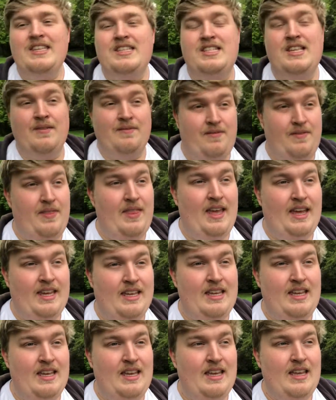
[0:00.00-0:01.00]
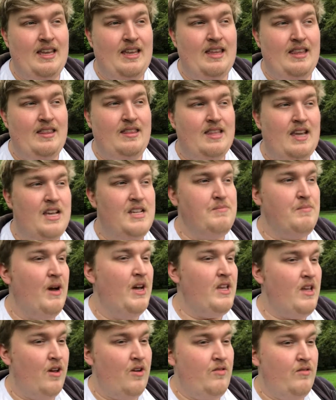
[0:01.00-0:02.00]
something that is
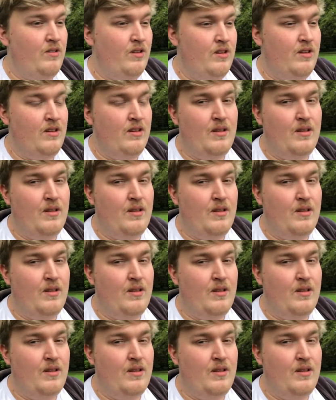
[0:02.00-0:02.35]
my own.